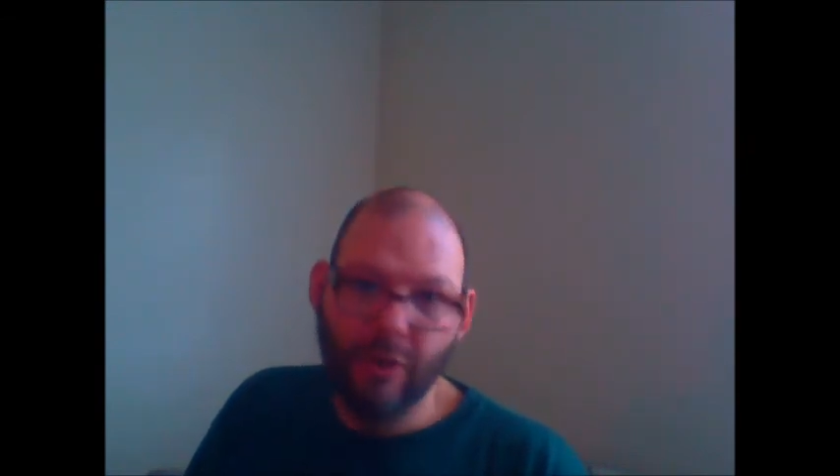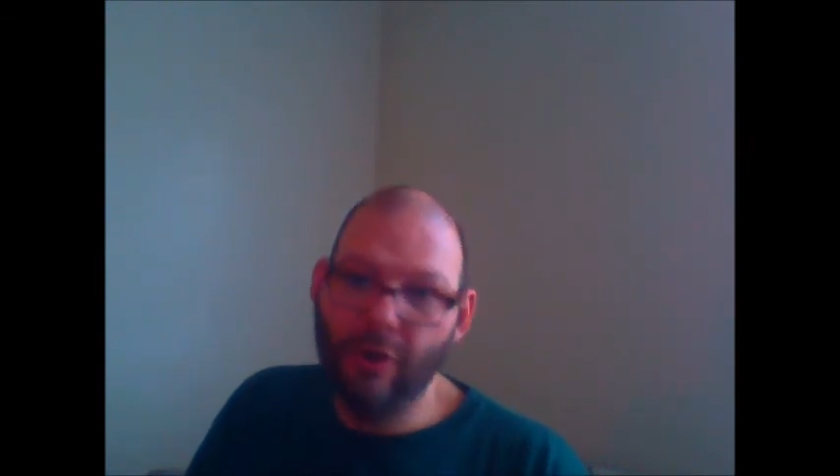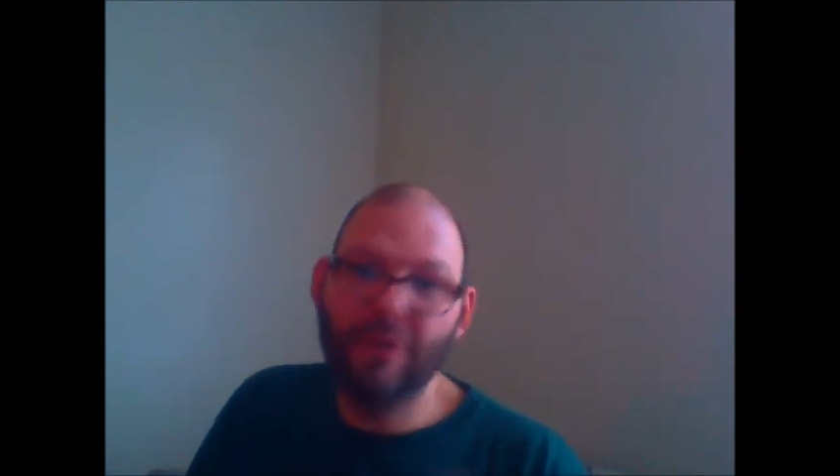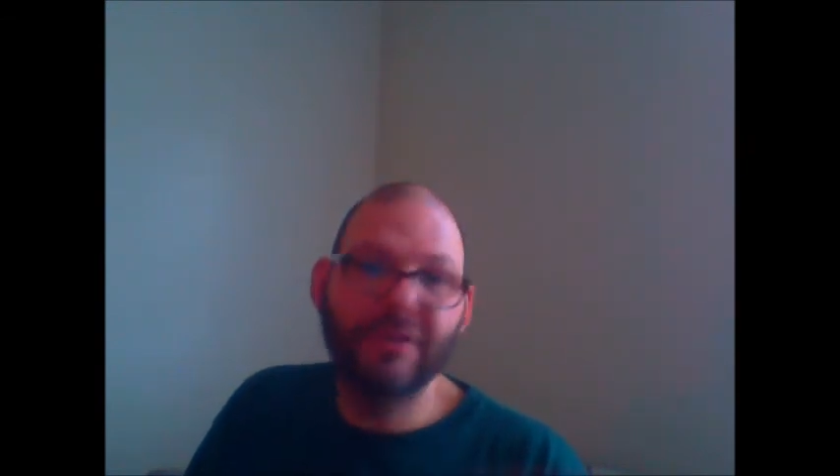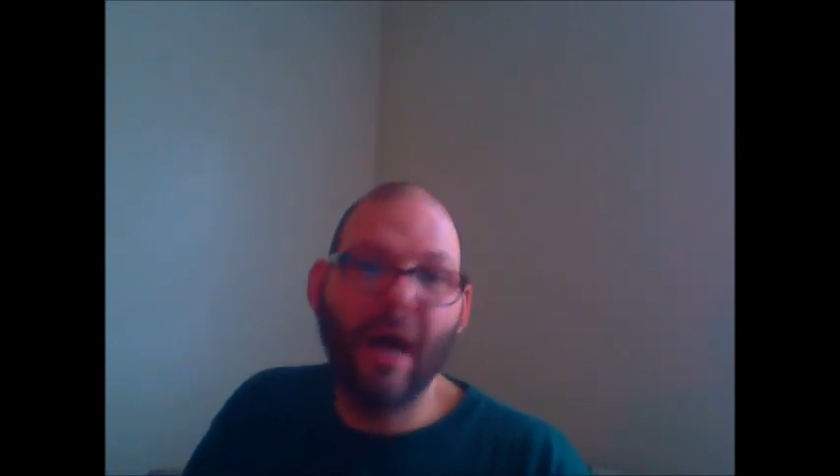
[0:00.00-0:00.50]

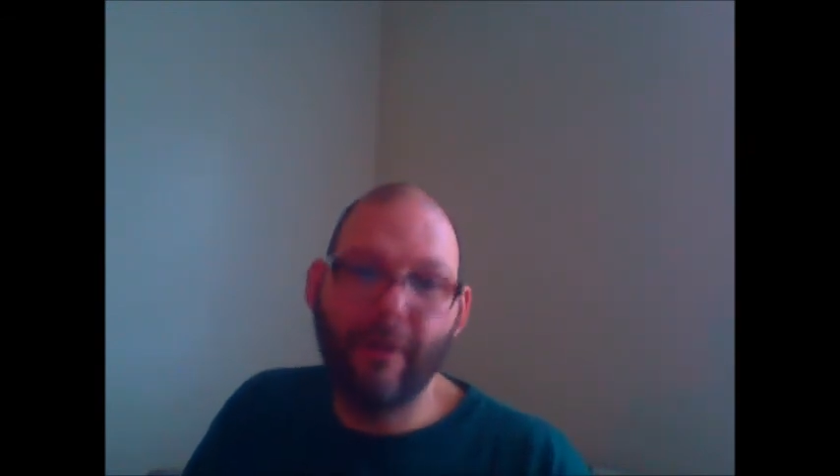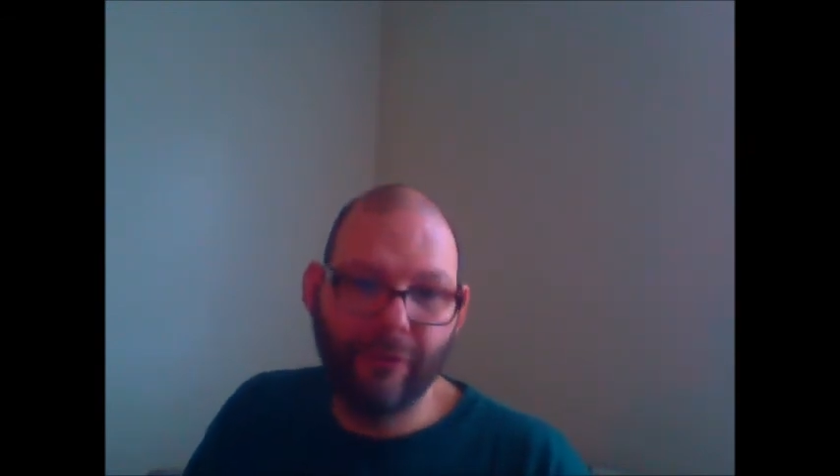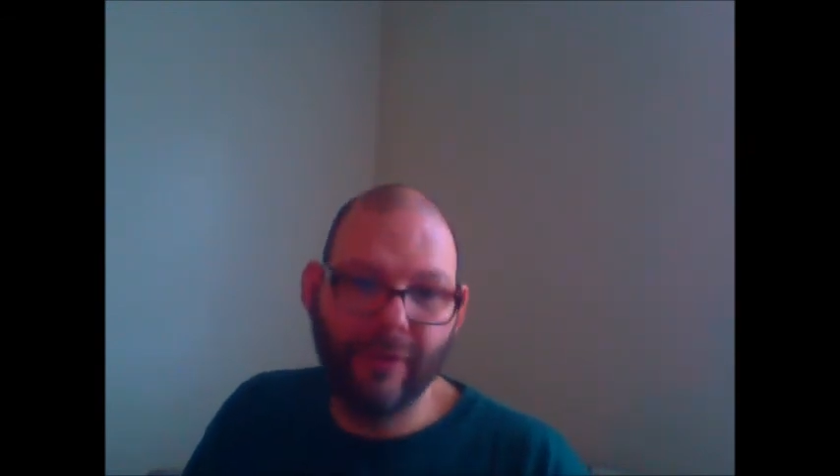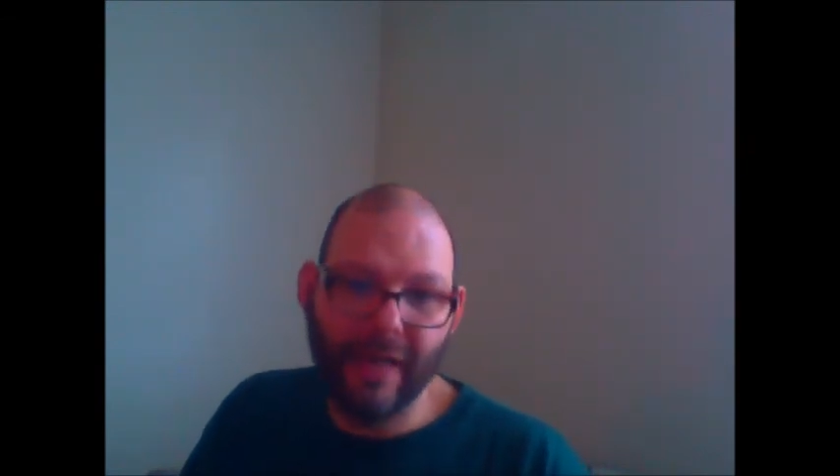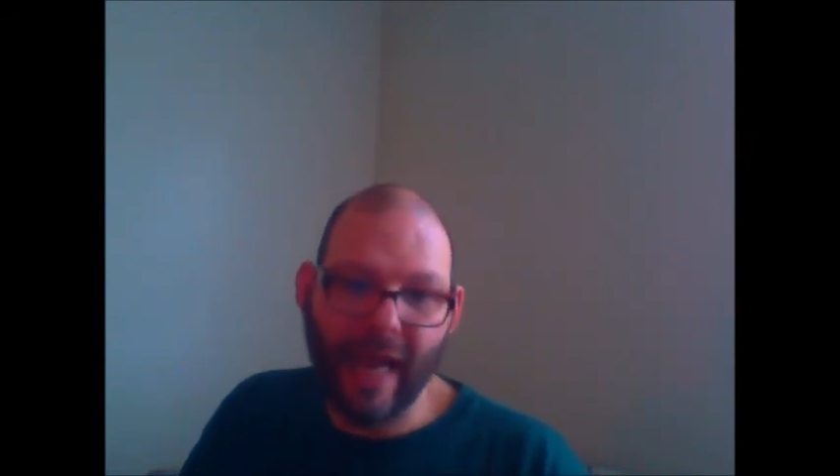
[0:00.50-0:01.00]
You're done for
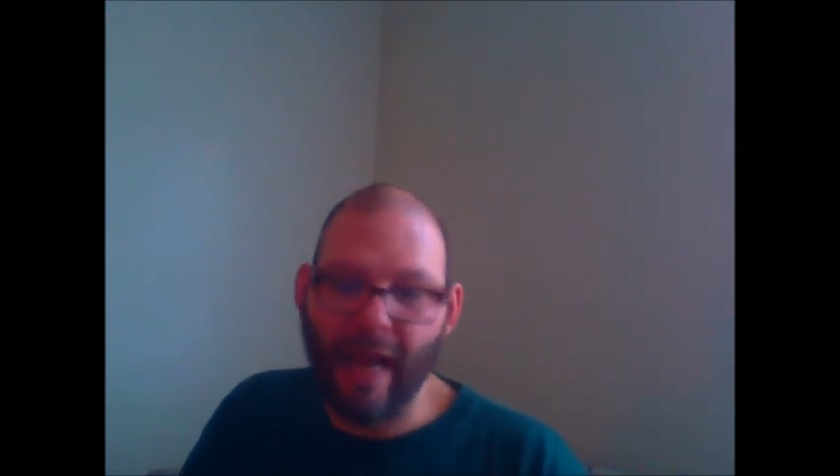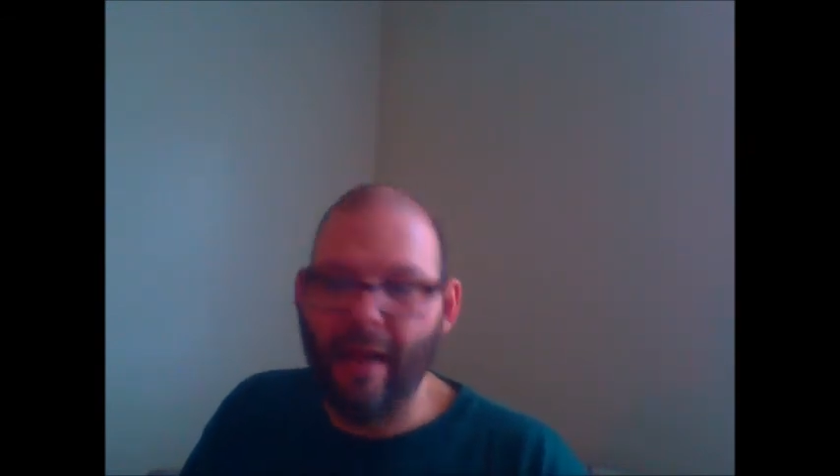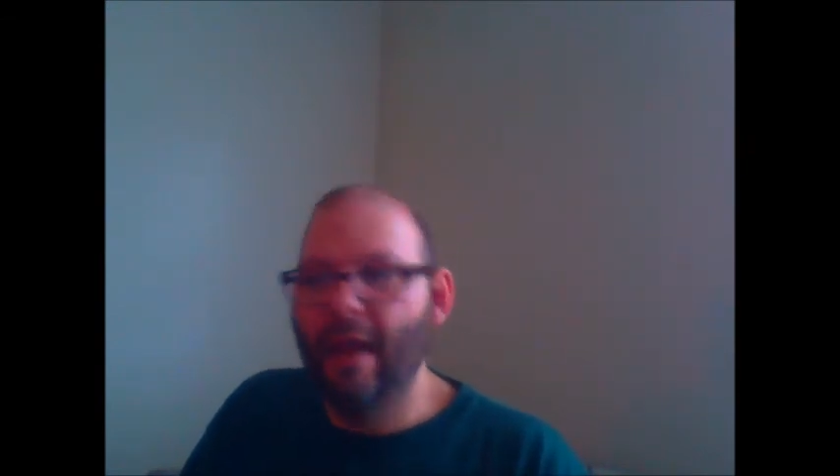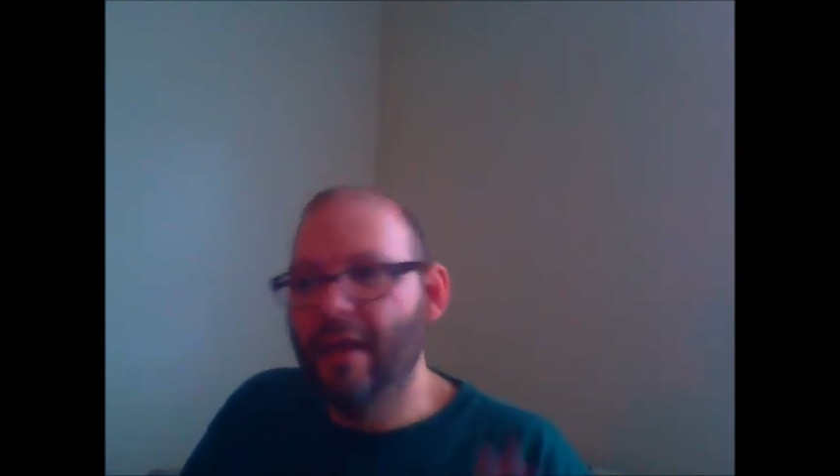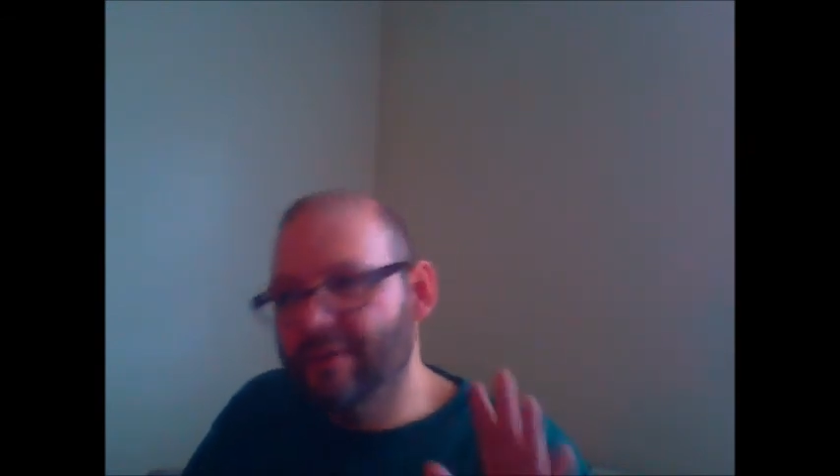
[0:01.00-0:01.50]
the day.
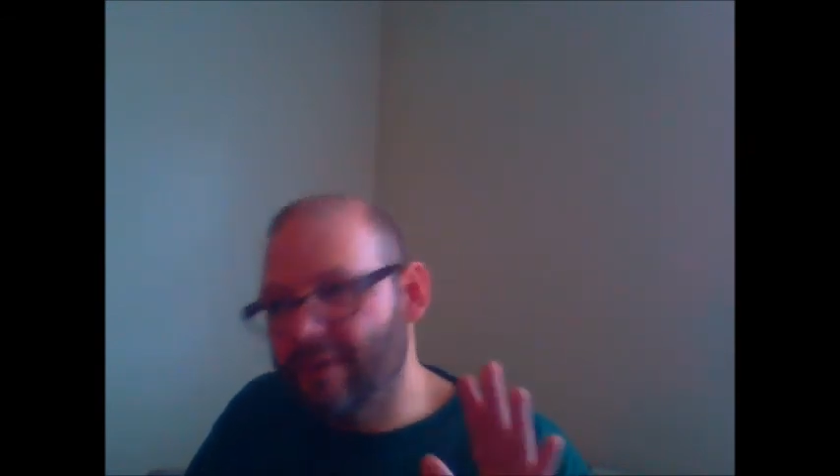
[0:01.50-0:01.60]
So